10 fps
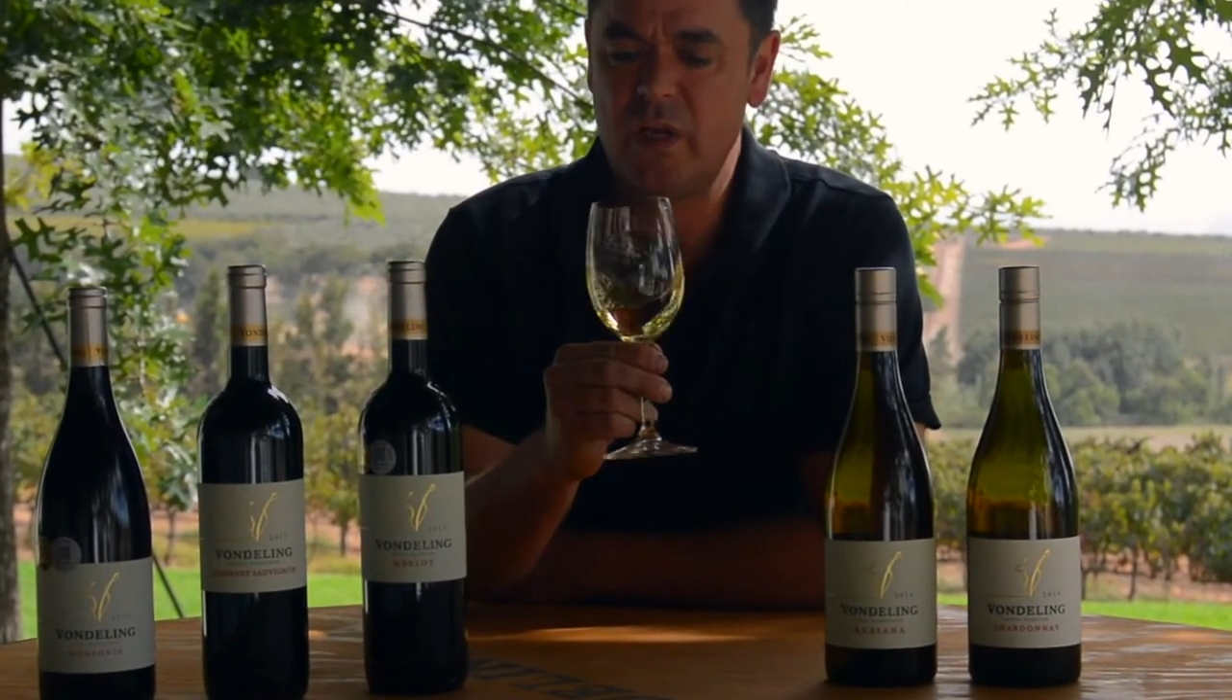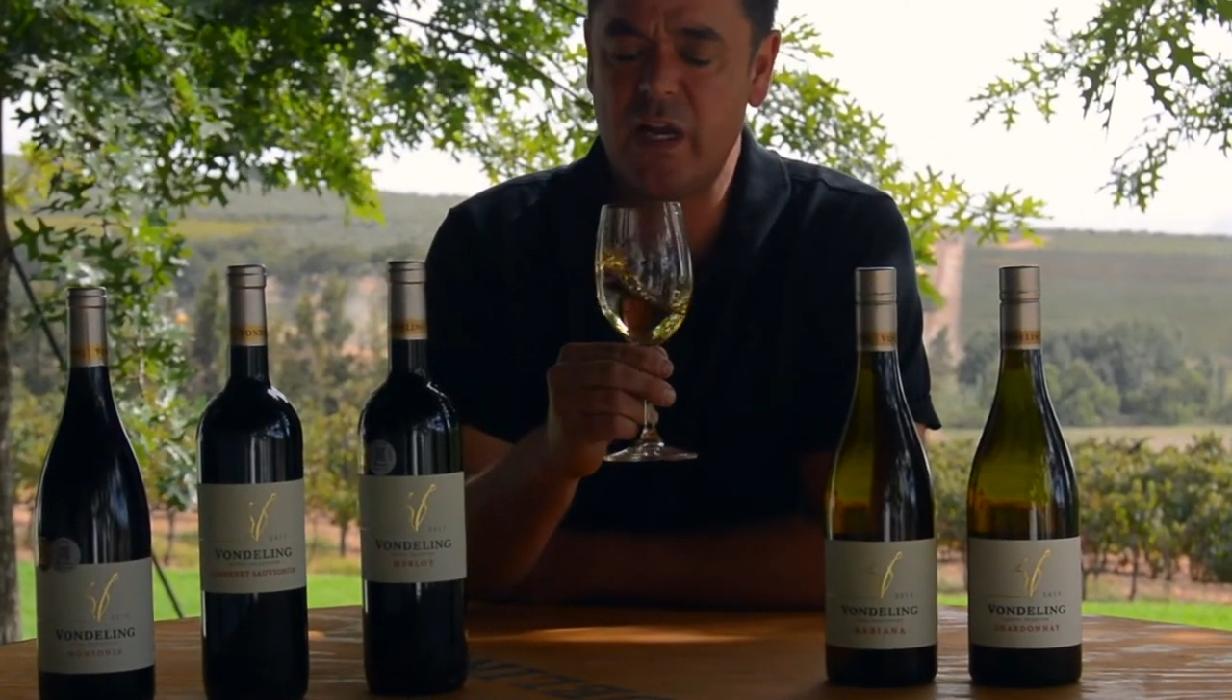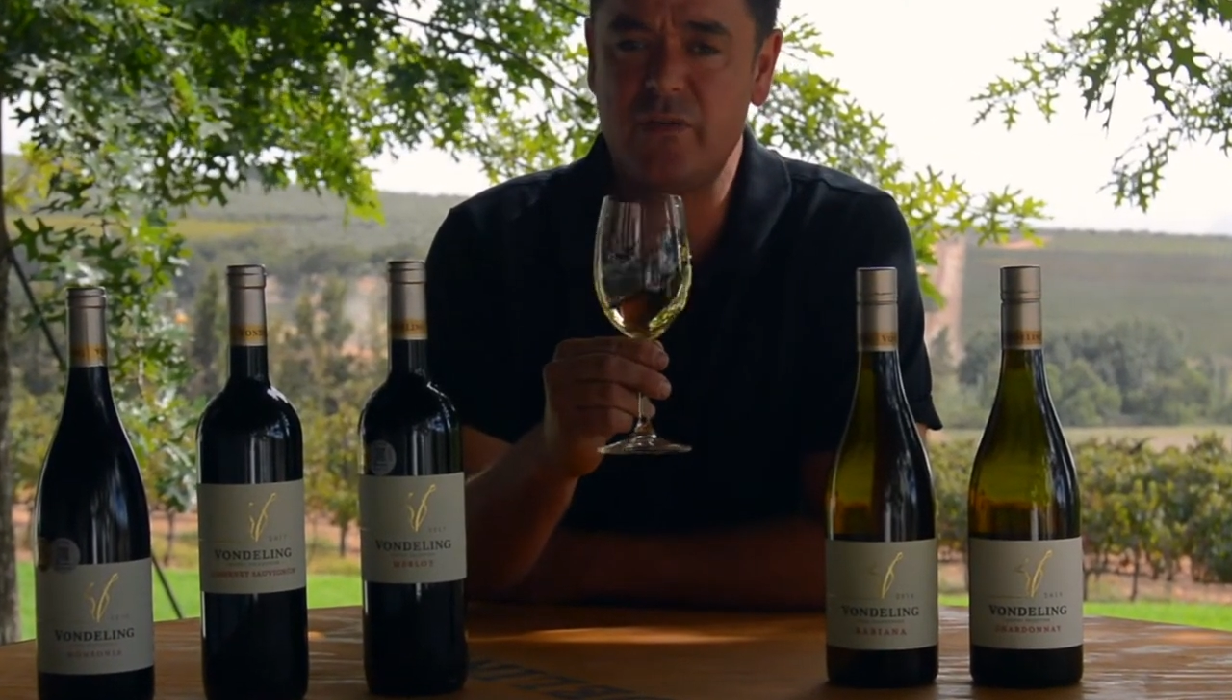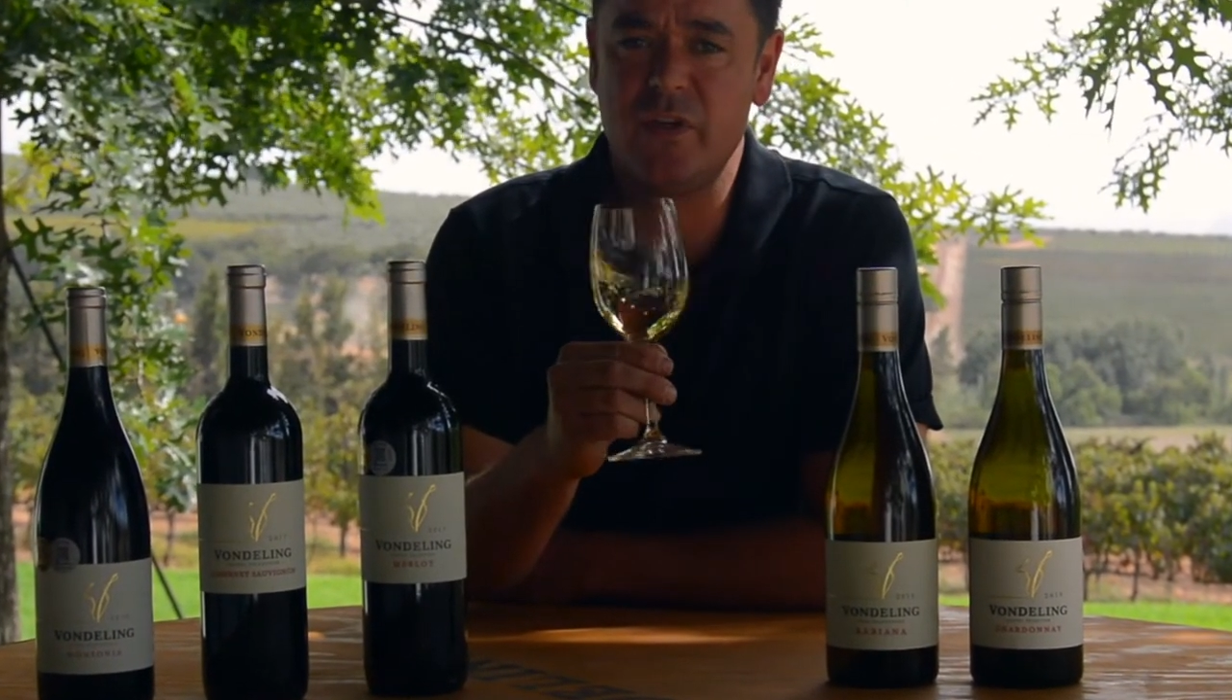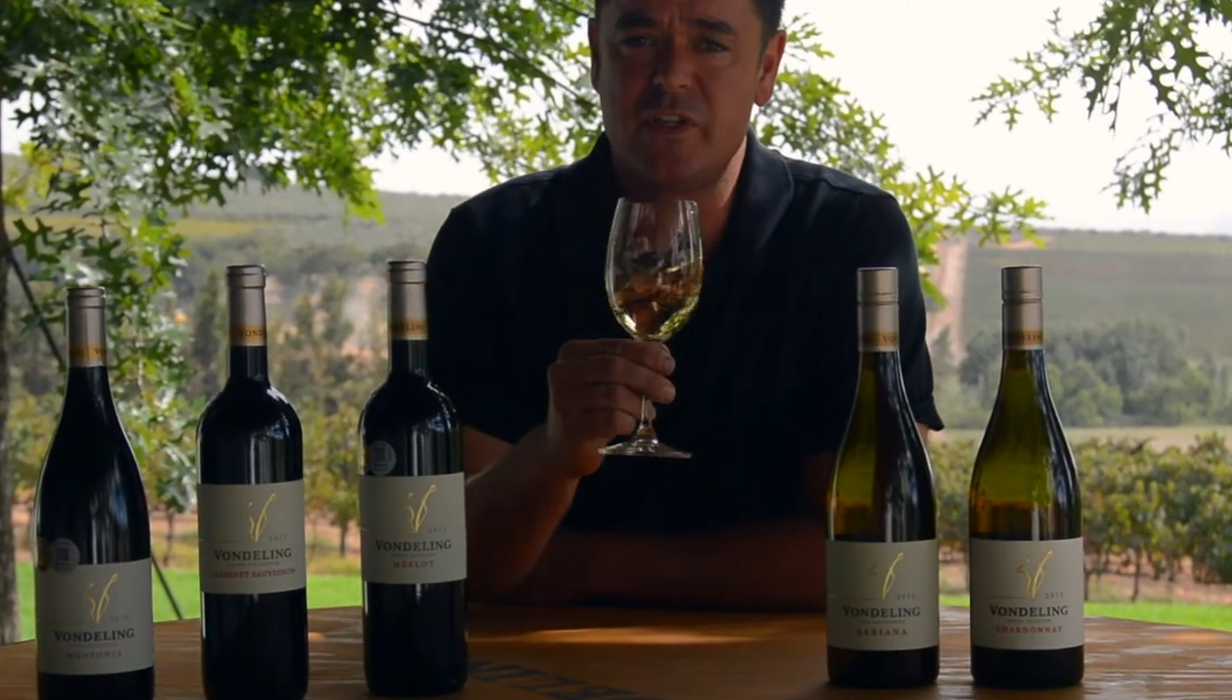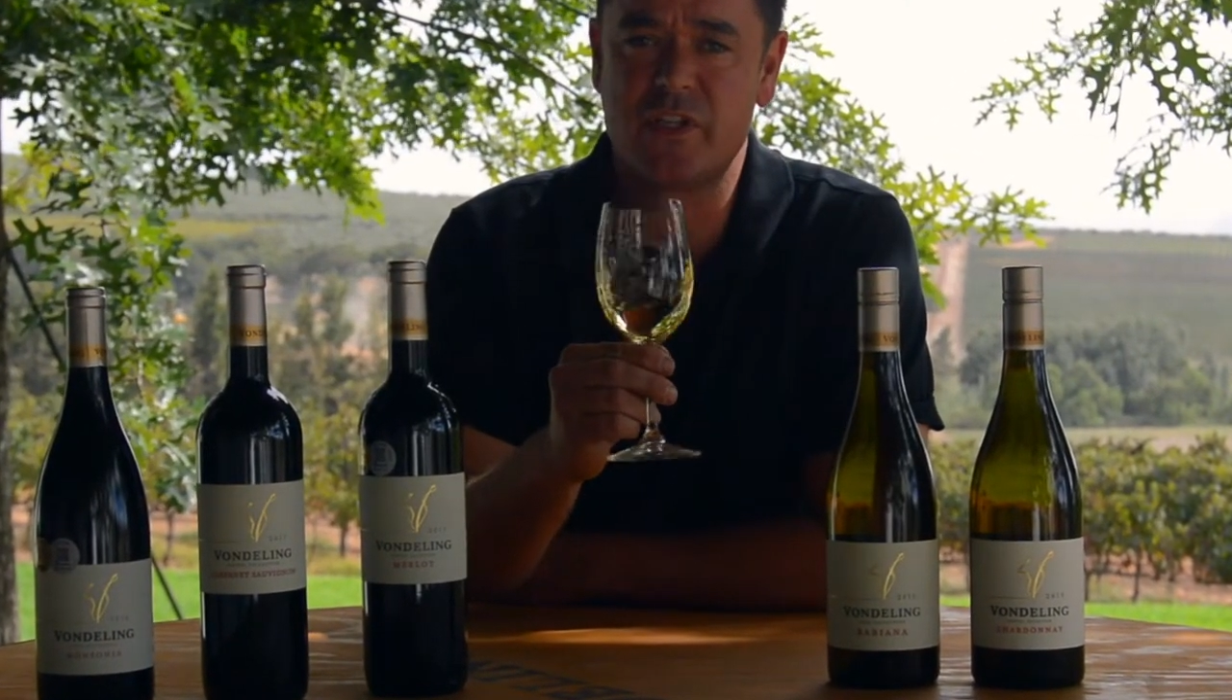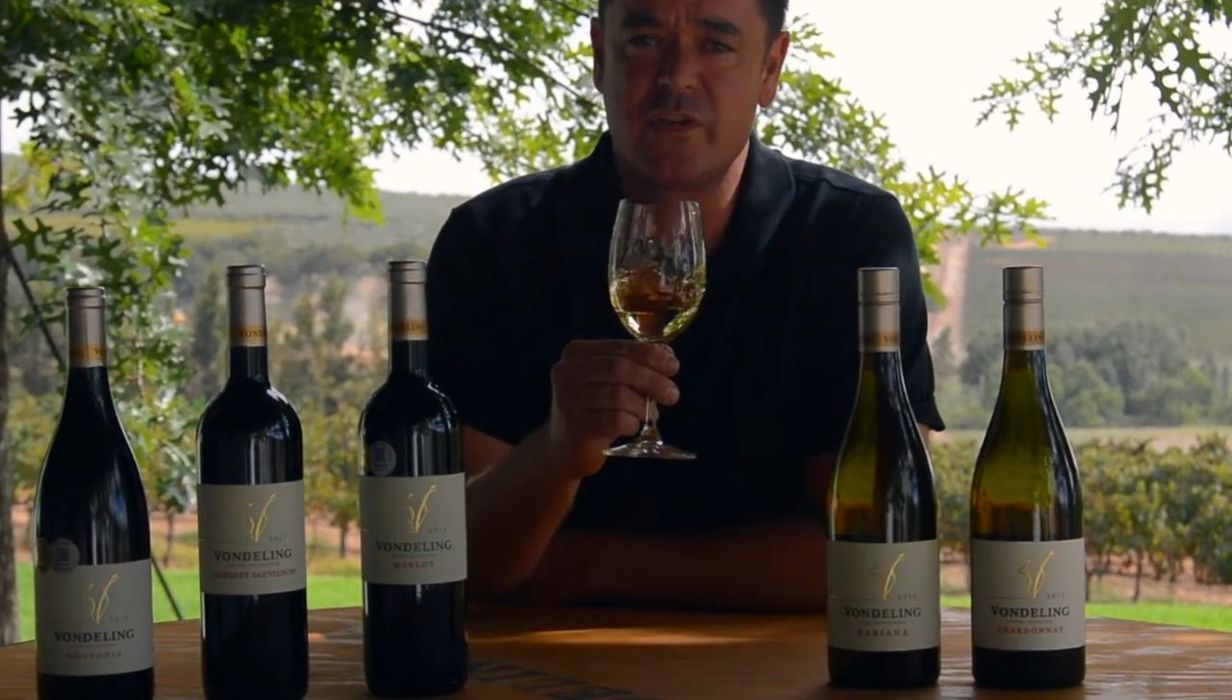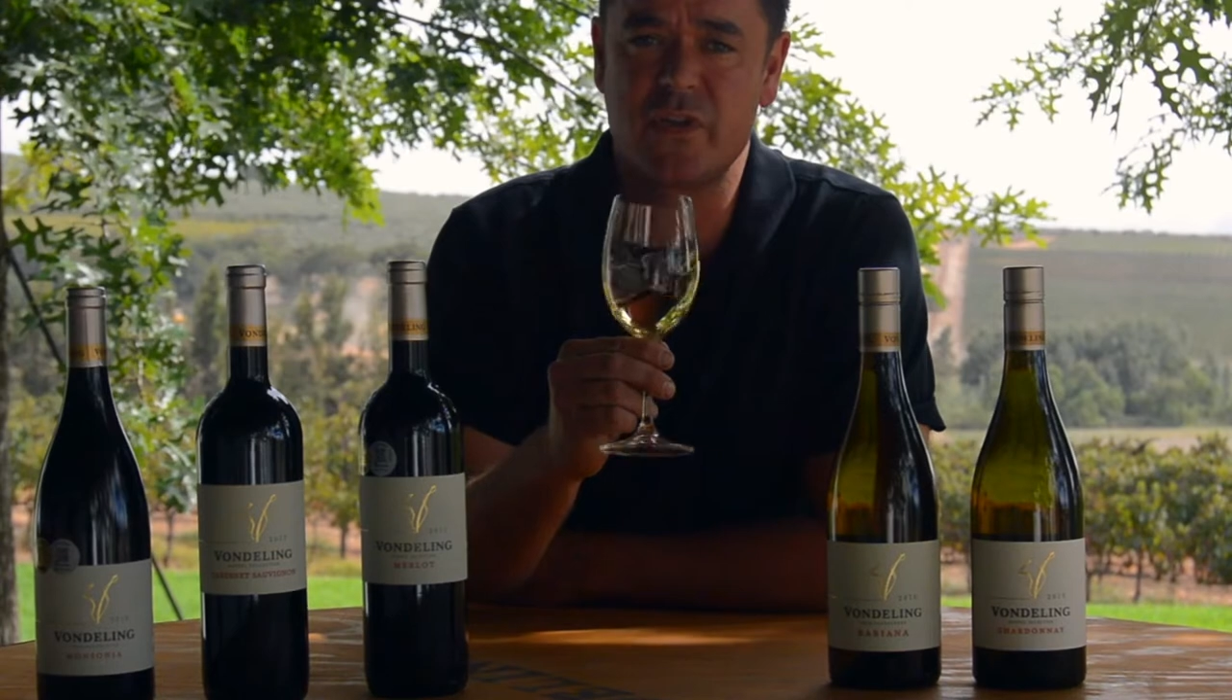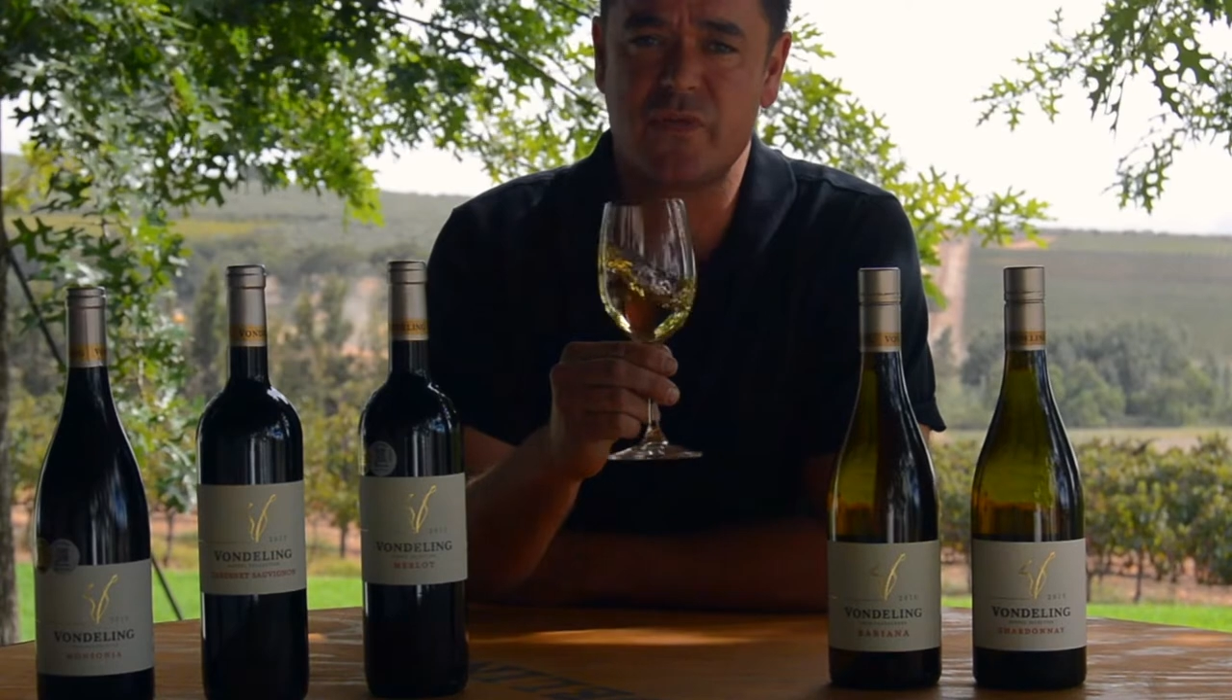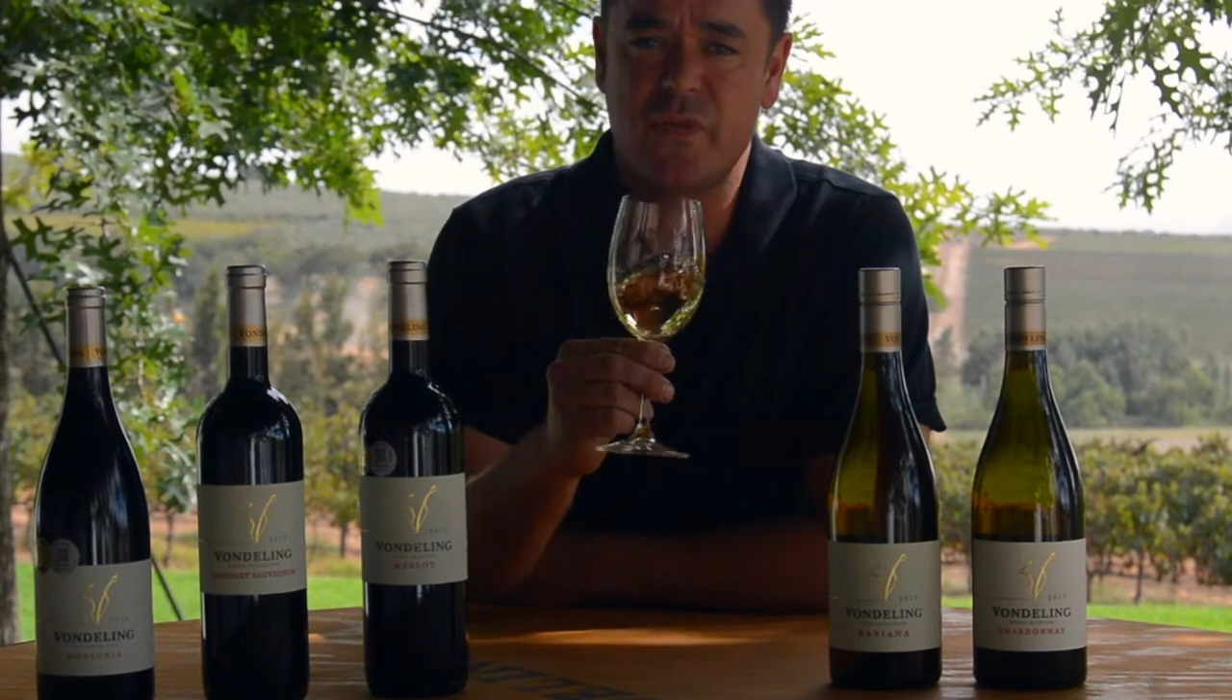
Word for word: Lovely citrus